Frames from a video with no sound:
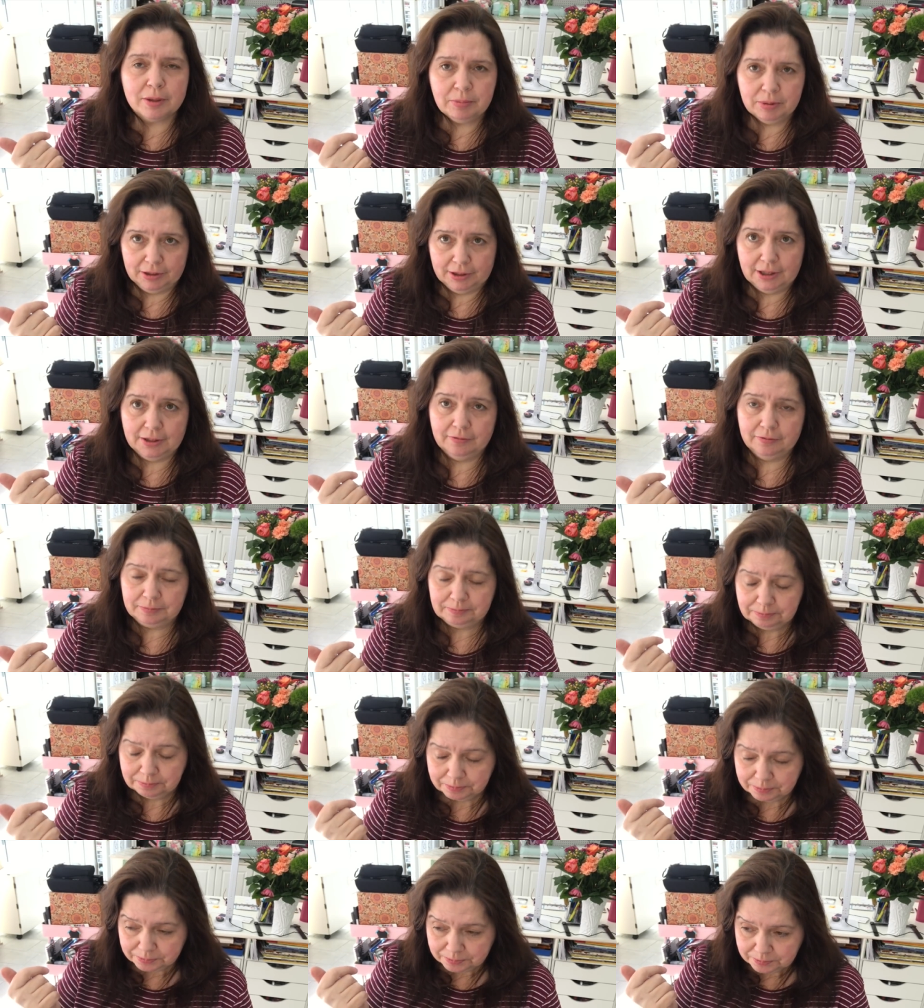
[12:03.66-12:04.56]
I believe.
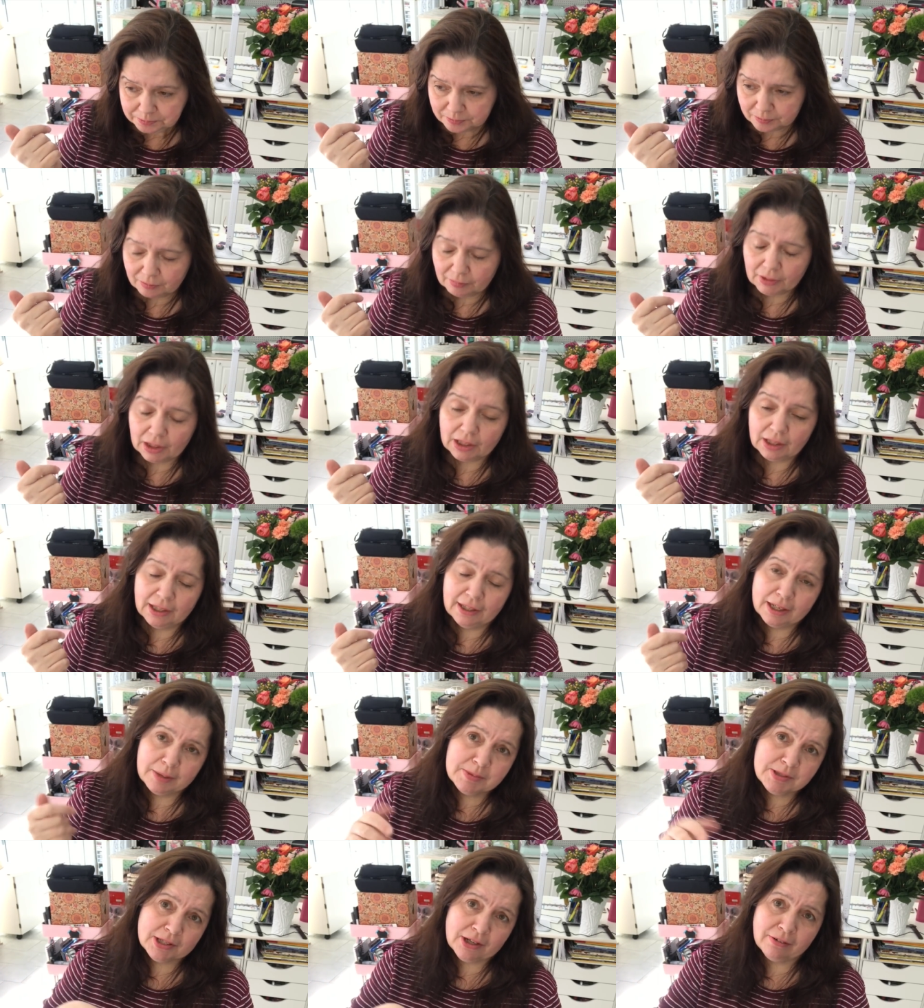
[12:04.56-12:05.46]

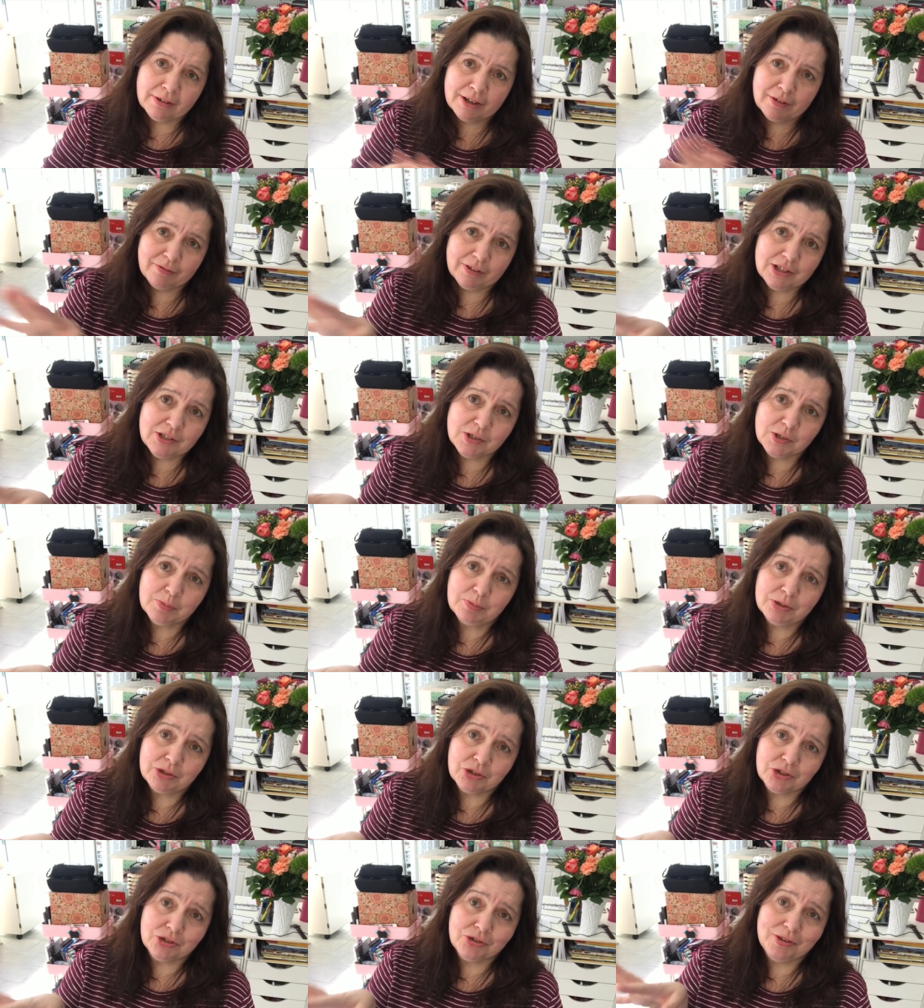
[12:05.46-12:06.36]
And I'm sorry if I just
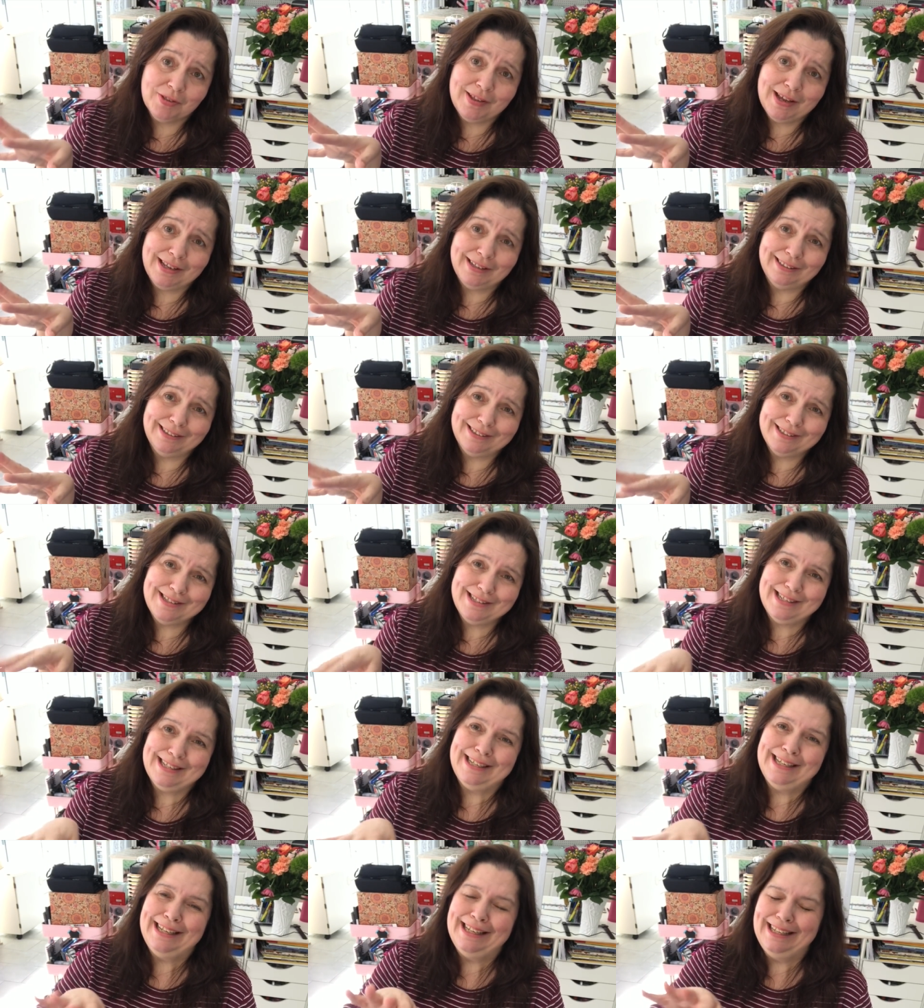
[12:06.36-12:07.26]
butchered that,
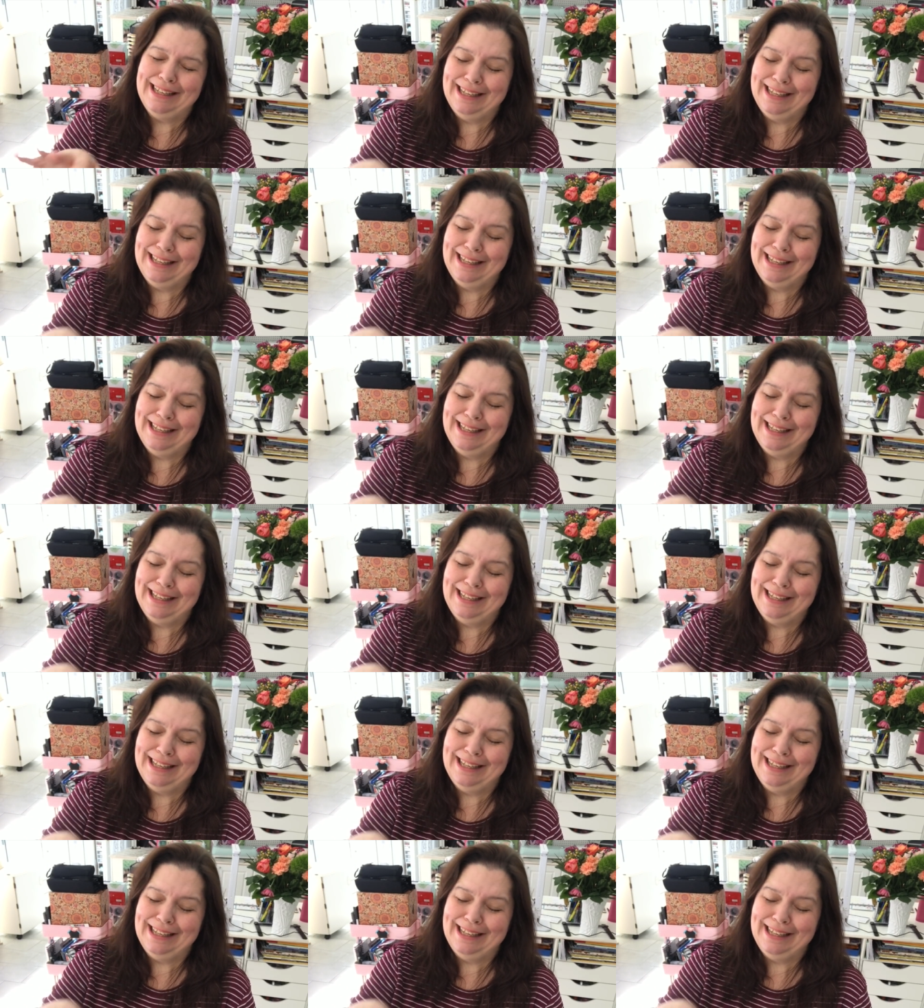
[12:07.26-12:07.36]
Lindsay.